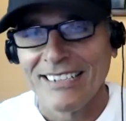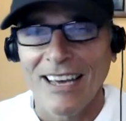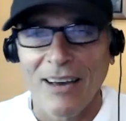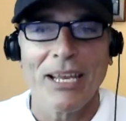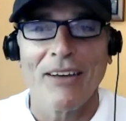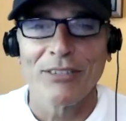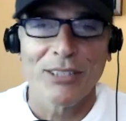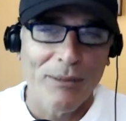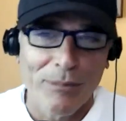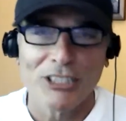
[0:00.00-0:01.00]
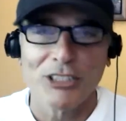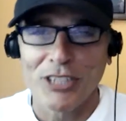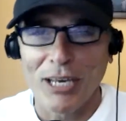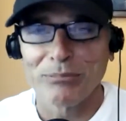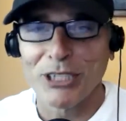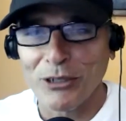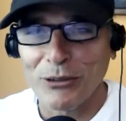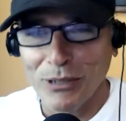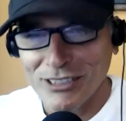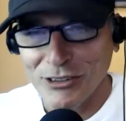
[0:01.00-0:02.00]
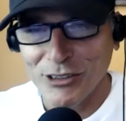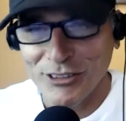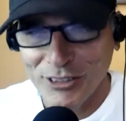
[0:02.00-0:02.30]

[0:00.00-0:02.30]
Now we have a bunch of skeptical questions